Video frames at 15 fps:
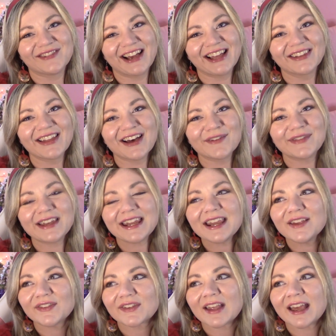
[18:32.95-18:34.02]
I love that
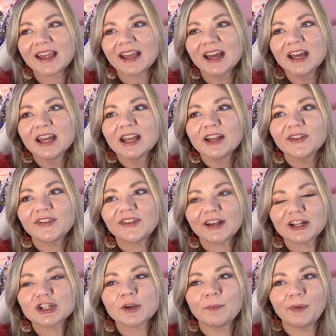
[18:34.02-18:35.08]
he's, like,
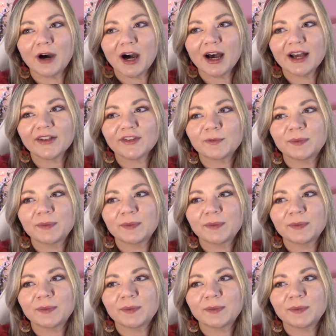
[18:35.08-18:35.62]
such a boss,